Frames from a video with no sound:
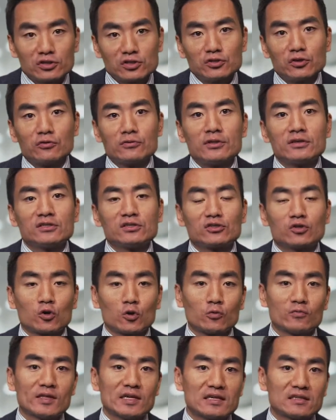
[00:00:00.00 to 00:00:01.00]
So this is
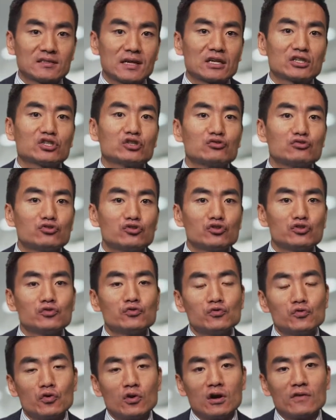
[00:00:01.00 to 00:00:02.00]
currently section
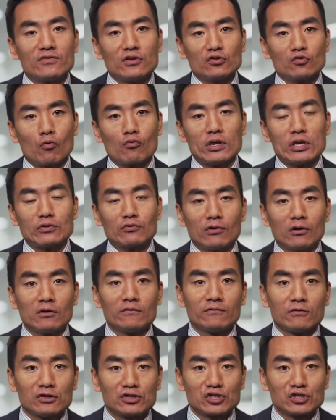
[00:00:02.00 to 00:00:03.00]
2 of the
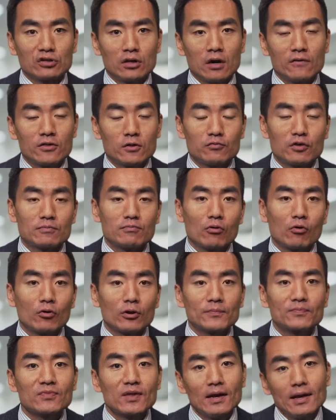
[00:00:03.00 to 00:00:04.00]
2012 version of the
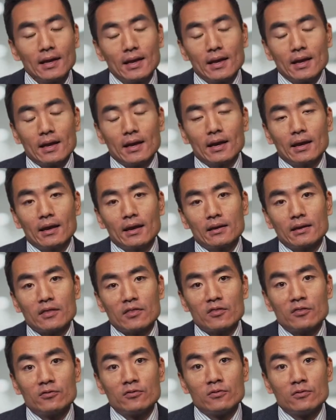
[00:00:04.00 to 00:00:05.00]
report.
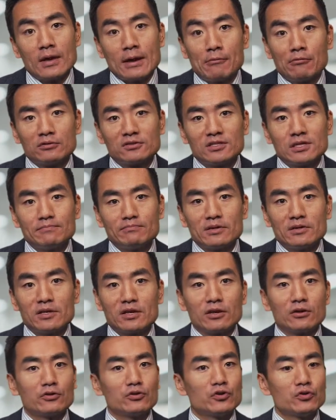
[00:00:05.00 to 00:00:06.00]
And it will simply
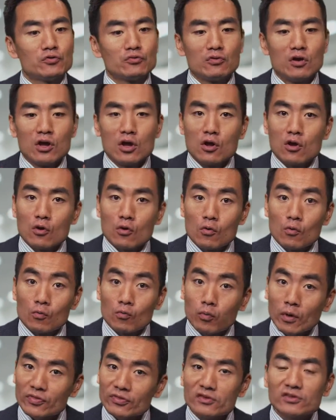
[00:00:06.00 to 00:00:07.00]
tell you
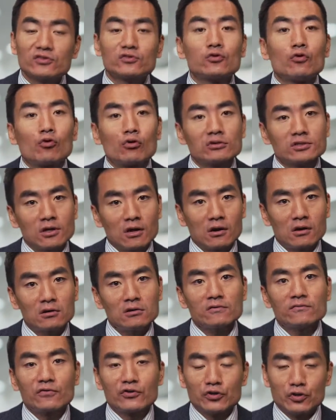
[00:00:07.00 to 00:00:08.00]
what the scores
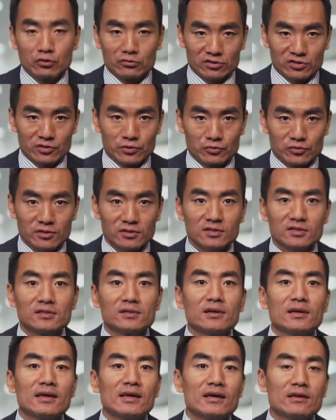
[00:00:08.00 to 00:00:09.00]
are for your
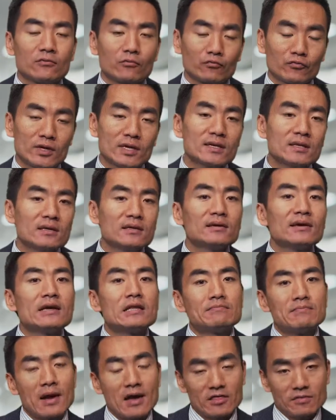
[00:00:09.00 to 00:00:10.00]
students in reading,
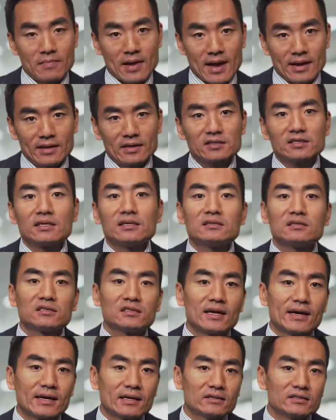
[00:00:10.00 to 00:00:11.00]
in mathematics, in
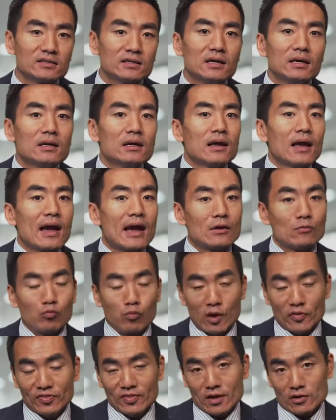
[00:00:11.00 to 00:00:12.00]
science, and
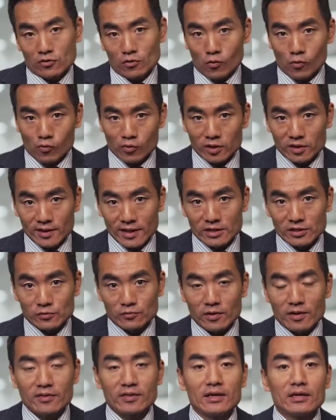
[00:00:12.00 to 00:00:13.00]
what that
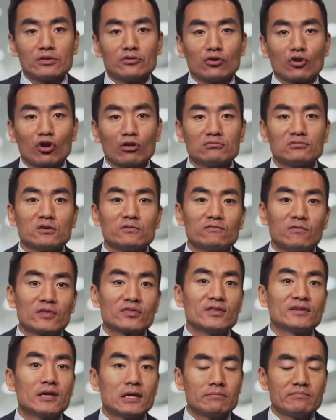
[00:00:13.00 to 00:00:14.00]
correlates with in terms of
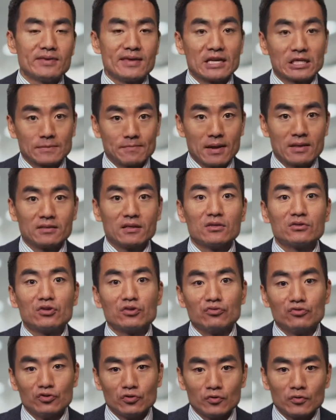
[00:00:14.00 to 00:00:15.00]
what they can be expected
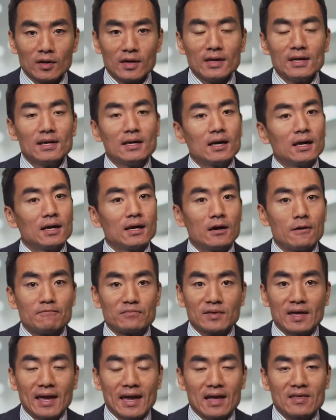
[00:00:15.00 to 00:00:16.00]
to do.
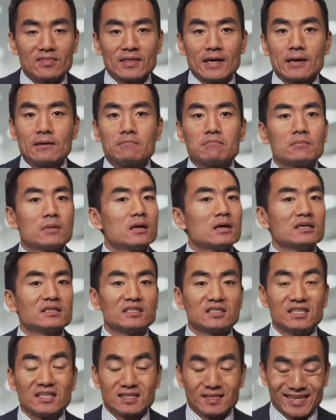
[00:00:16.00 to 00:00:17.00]
Can they
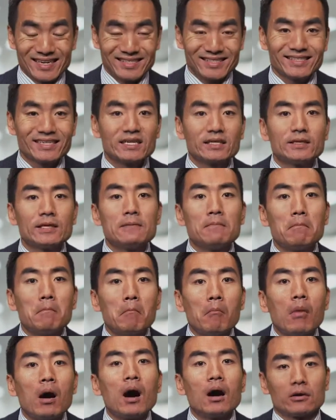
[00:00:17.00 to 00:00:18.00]
statistically
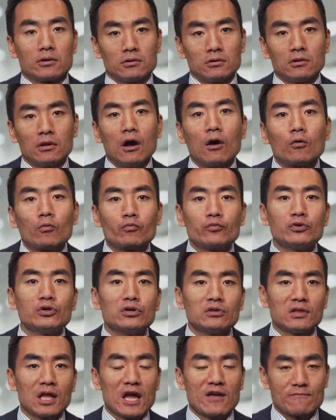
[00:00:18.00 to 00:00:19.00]
model a
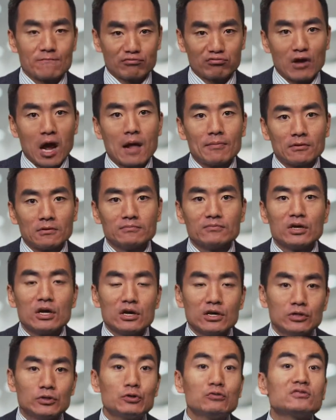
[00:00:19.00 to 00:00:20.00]
real-life problem
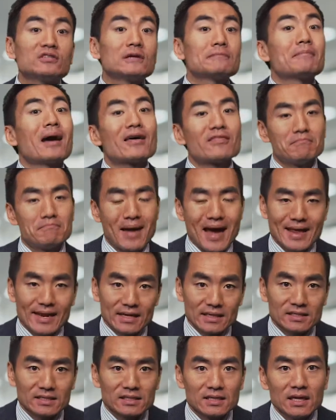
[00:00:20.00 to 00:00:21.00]
using
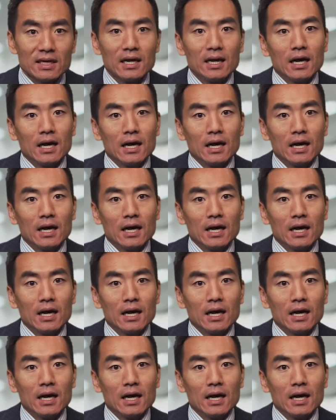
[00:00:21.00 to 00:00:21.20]
mathematics?